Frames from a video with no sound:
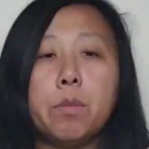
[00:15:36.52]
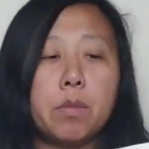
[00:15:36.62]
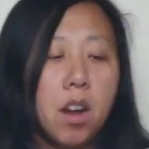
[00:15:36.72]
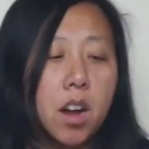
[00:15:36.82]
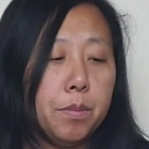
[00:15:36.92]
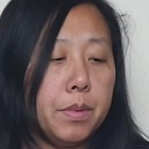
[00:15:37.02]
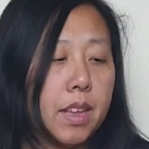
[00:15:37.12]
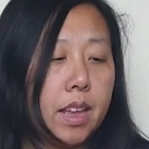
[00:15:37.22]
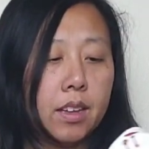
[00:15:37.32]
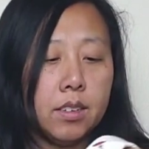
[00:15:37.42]
comps,
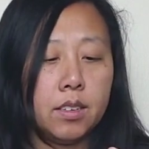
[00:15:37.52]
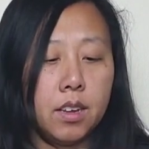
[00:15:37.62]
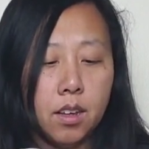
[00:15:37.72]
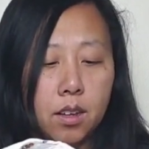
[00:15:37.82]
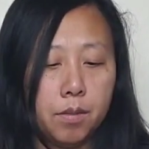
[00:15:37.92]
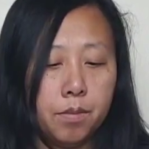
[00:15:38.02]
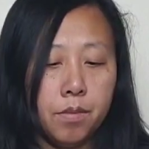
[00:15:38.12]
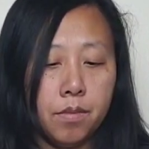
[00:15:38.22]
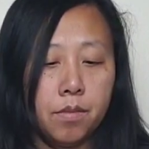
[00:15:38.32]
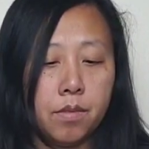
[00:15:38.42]
and um,
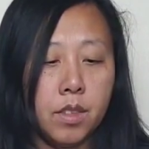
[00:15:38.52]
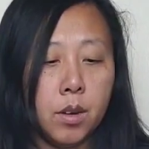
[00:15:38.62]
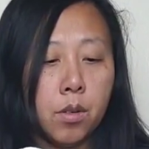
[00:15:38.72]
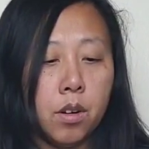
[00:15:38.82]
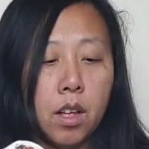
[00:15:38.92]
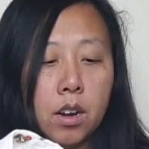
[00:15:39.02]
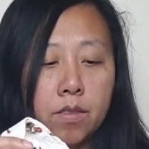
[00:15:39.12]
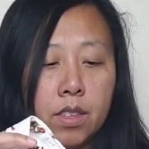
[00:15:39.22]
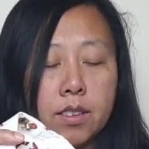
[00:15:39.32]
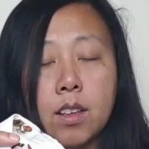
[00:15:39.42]
there were a lot of
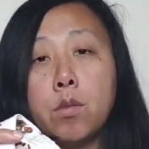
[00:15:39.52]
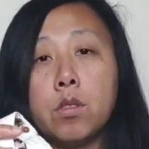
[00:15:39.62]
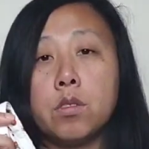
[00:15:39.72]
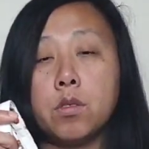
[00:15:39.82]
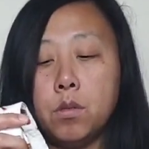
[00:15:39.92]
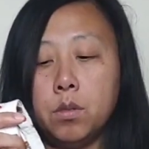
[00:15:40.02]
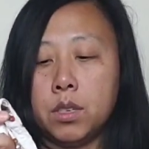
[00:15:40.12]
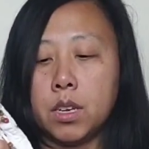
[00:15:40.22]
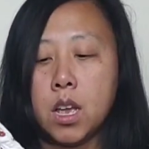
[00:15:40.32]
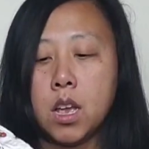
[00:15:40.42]
these that were sold
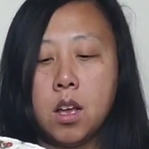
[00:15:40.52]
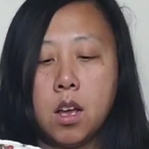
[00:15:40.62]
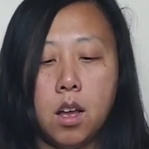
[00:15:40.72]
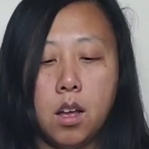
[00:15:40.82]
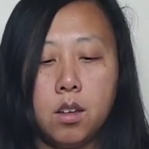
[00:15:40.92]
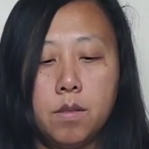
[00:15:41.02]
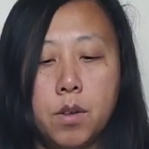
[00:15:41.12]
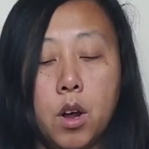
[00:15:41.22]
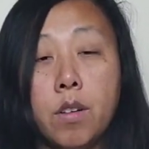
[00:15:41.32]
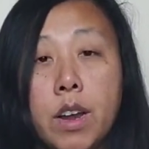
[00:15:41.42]
um,
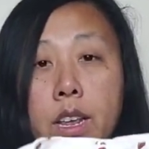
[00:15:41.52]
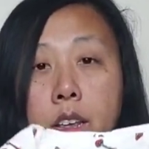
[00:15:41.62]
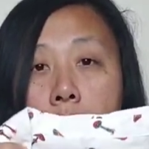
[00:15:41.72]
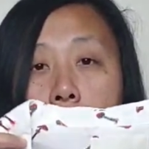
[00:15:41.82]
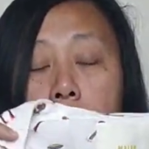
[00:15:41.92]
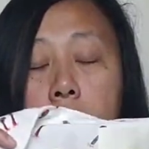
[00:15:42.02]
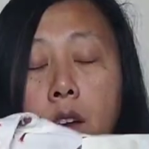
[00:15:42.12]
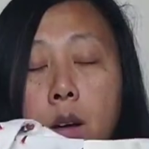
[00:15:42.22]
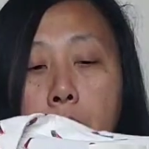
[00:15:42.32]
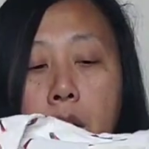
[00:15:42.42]
already on uh,
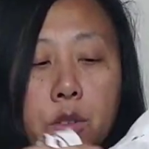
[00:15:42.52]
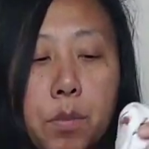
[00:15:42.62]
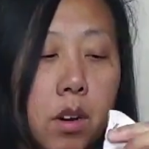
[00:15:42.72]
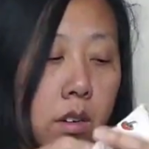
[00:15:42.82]
Poshmark.